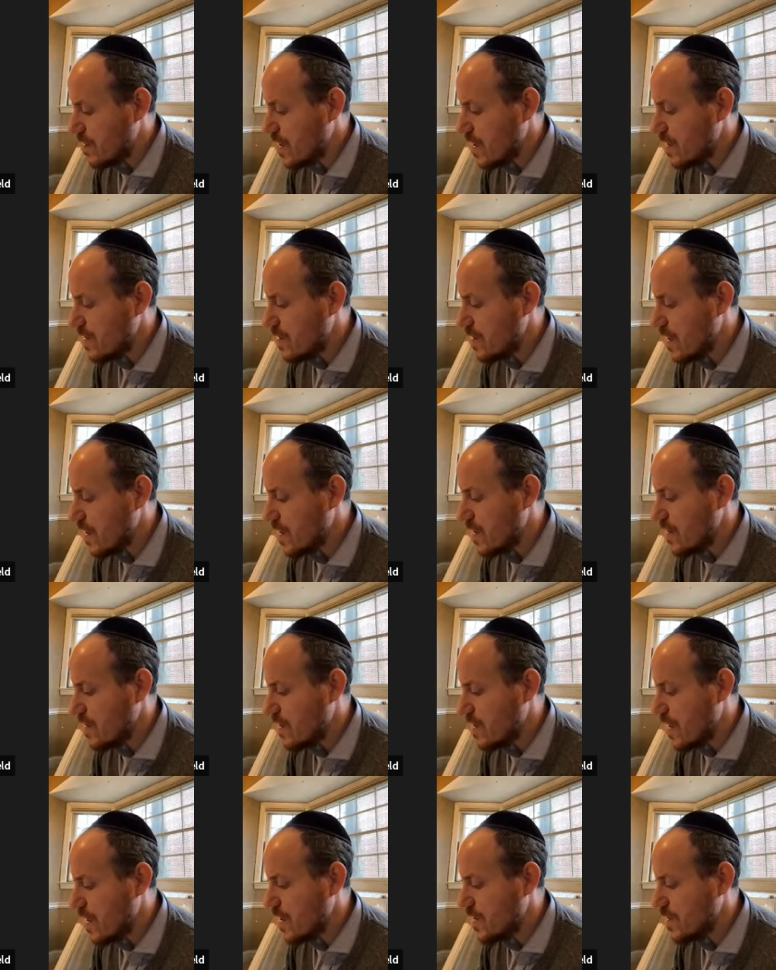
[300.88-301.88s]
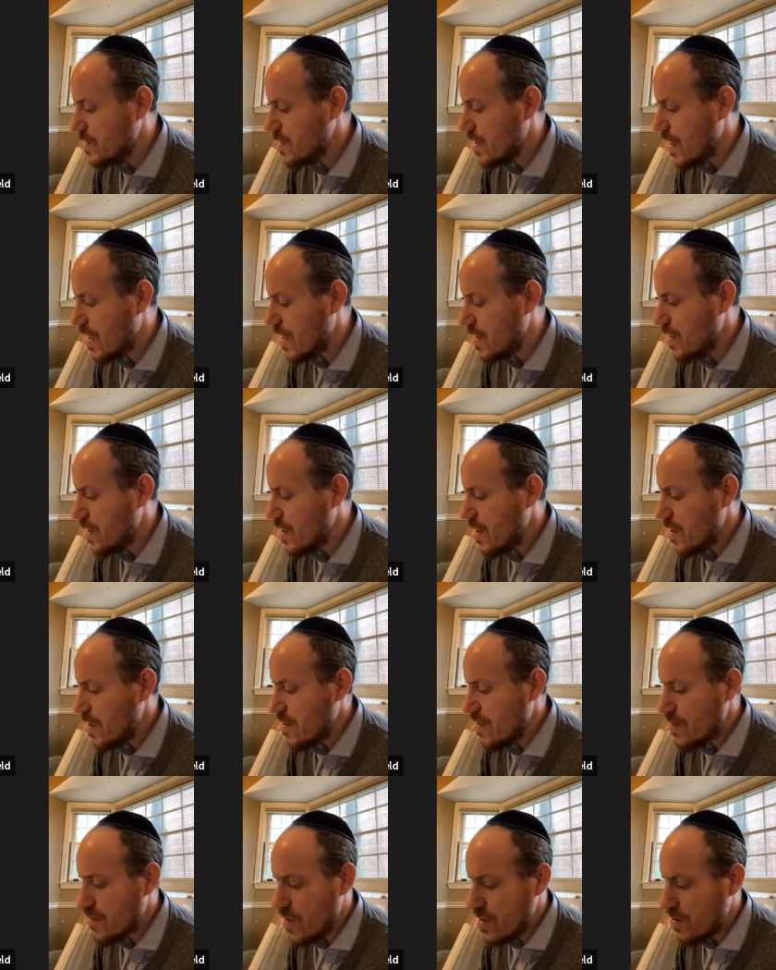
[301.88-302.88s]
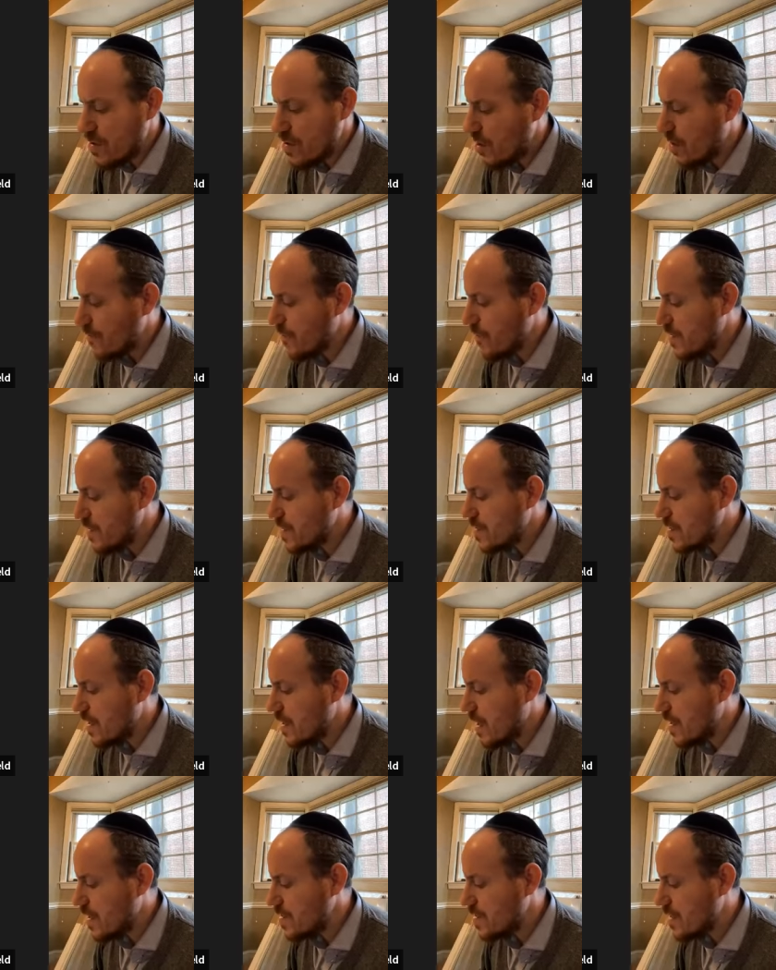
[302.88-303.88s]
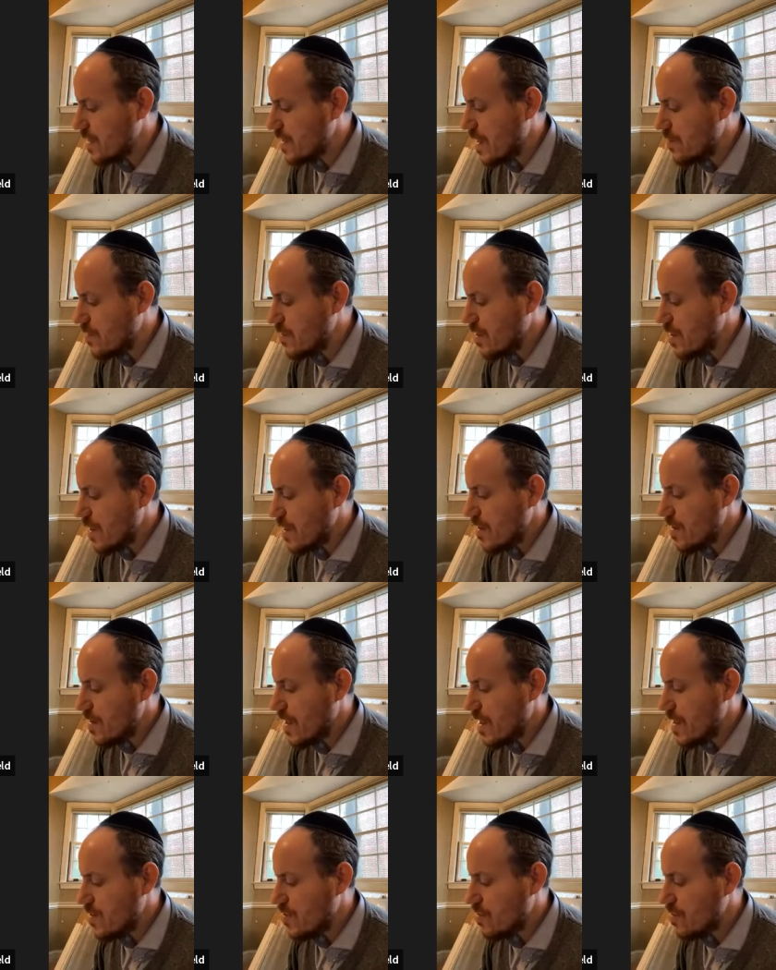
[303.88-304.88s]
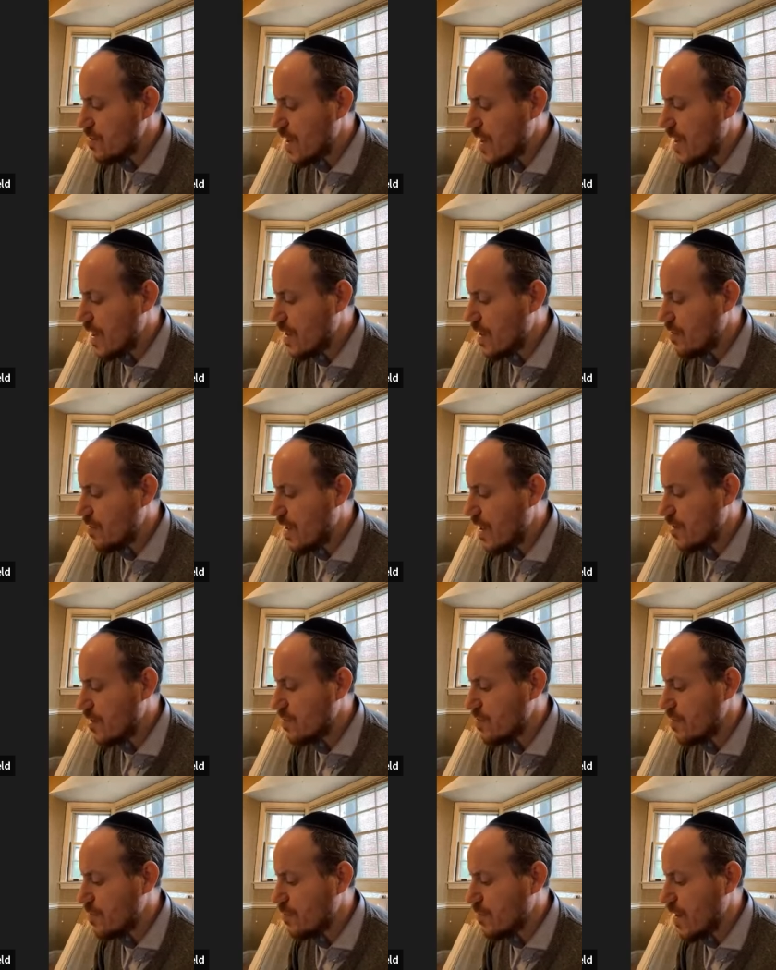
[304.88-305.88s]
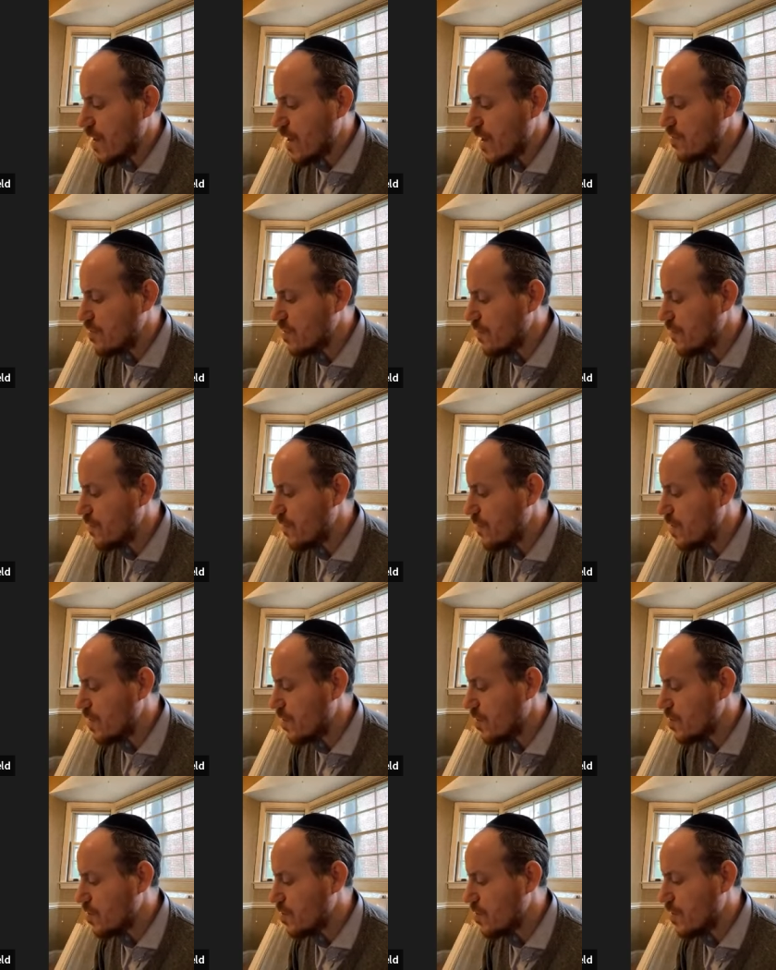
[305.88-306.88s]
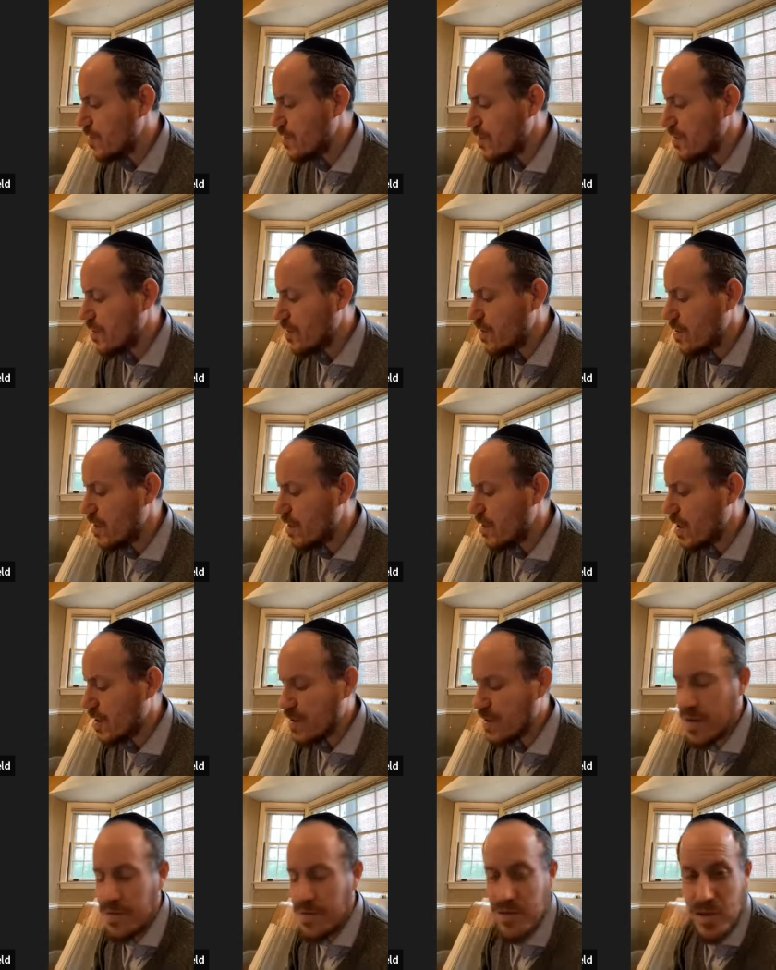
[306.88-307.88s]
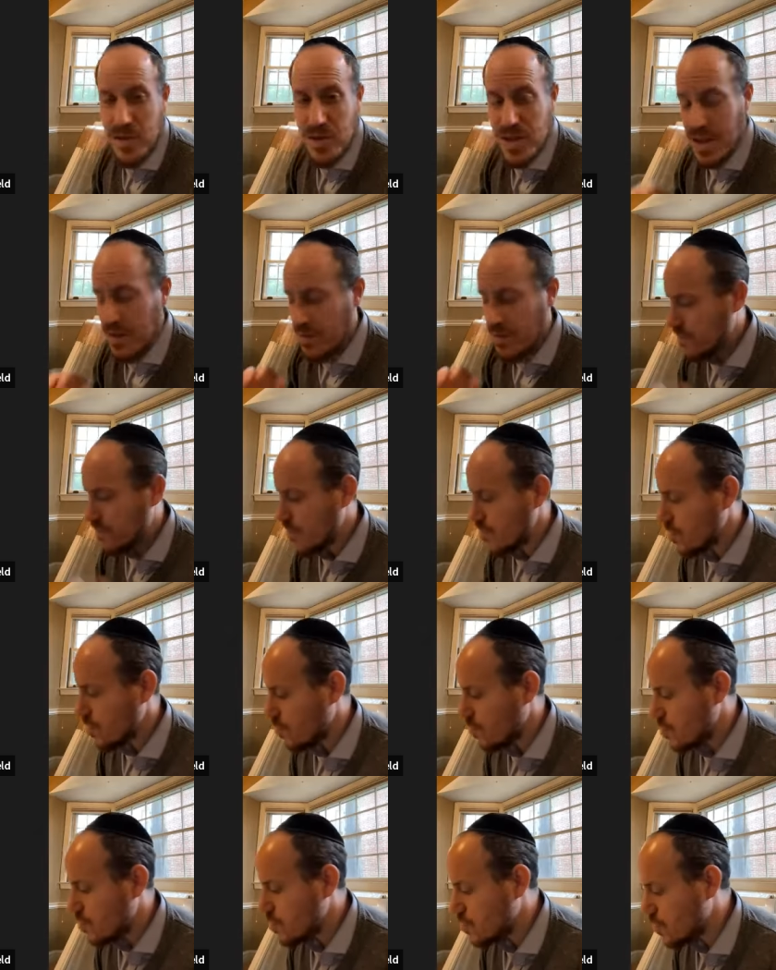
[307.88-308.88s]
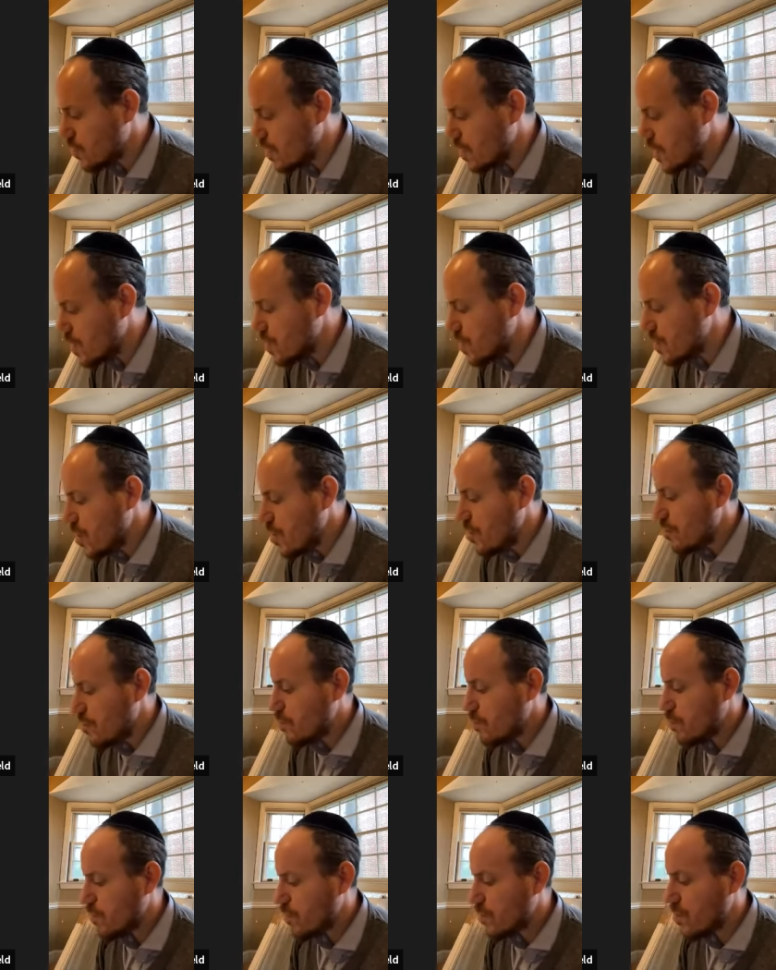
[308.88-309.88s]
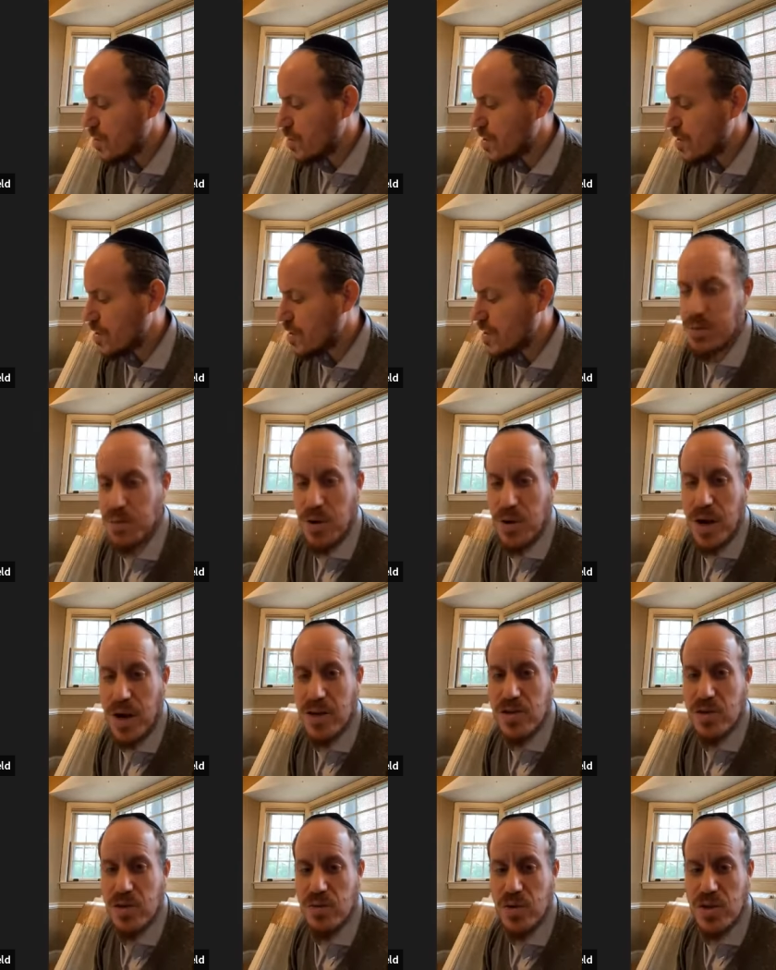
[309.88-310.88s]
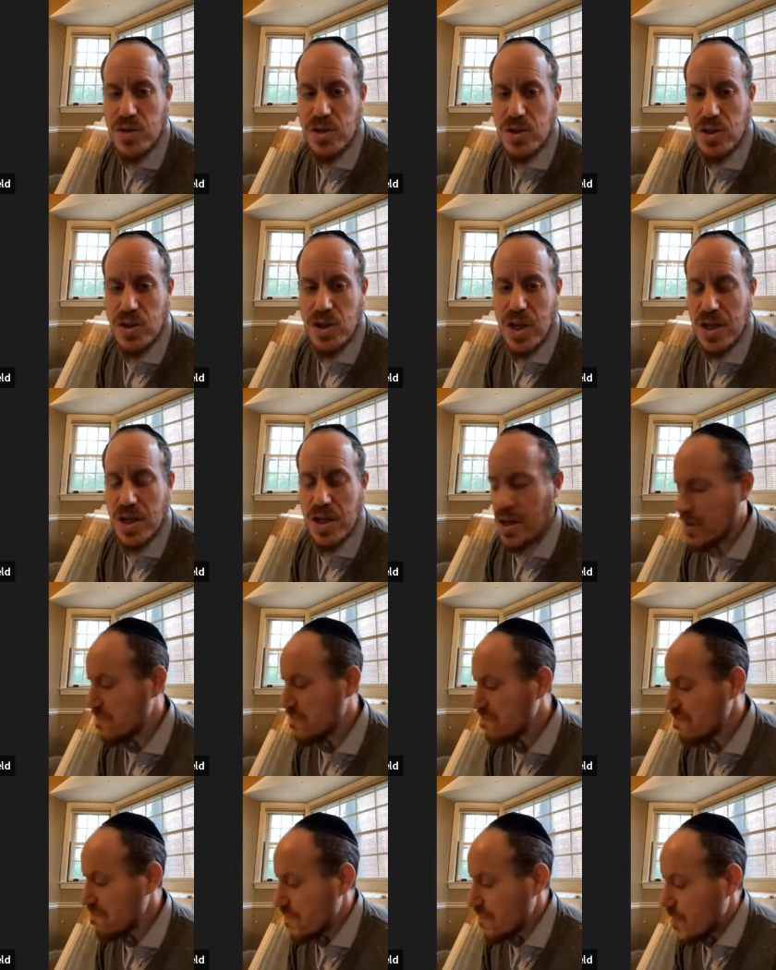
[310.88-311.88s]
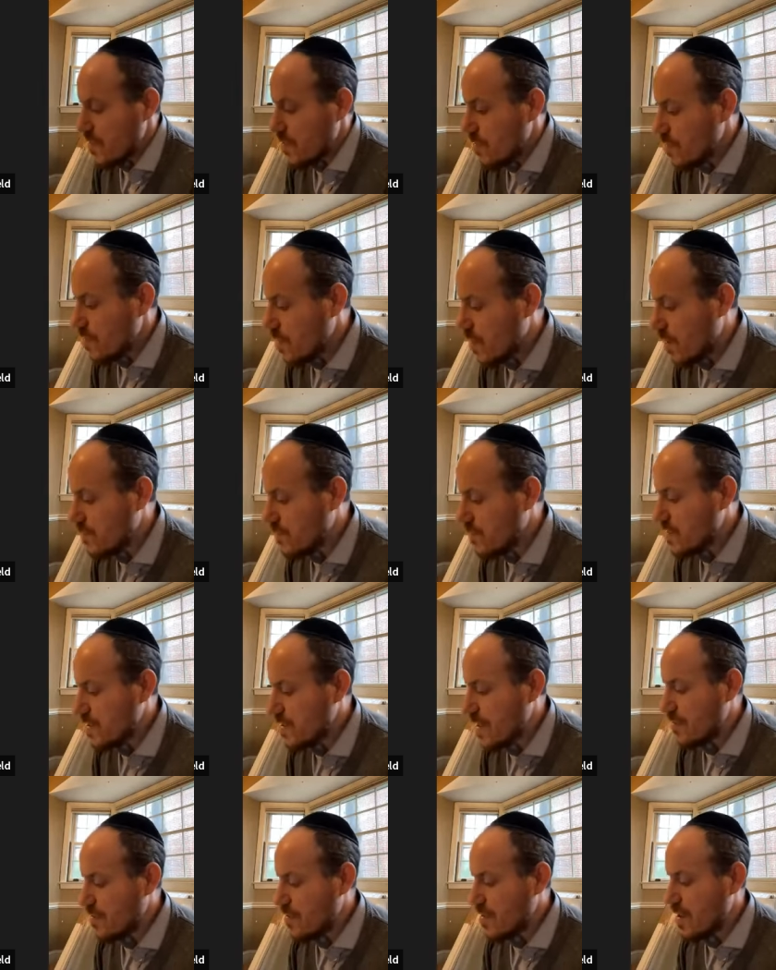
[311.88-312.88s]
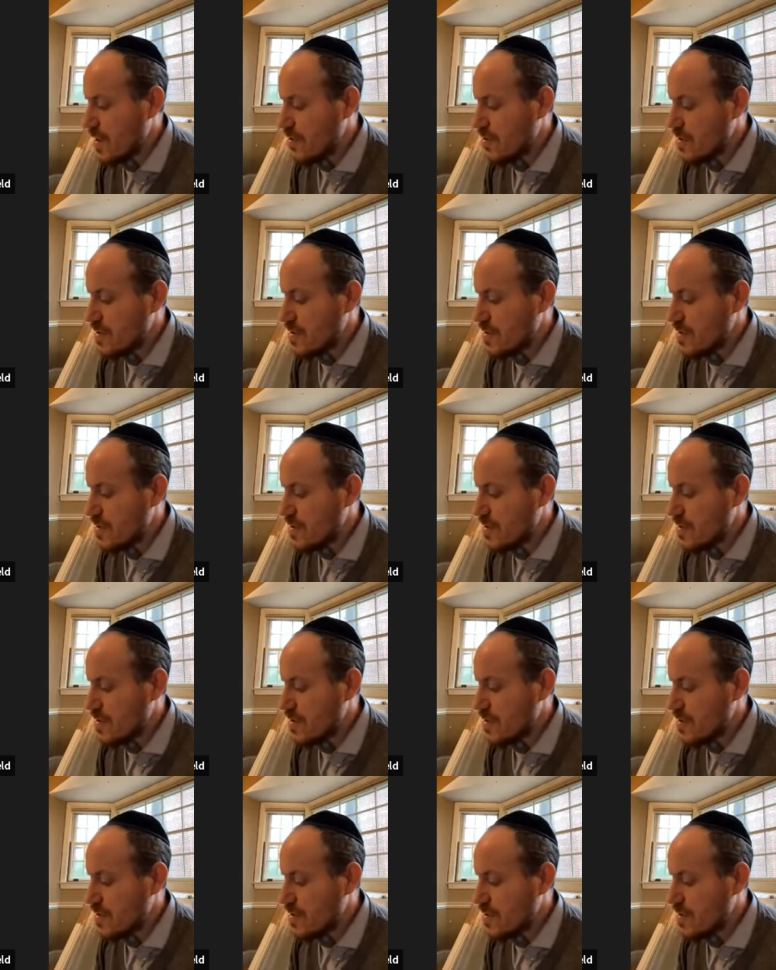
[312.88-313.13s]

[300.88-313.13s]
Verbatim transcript: They, they, they said they nullify this concept that you're not allowed to plow in the field uh, uh, if there, even if there's old trees 30 days prior to Rosh Hashanah of the seventh year.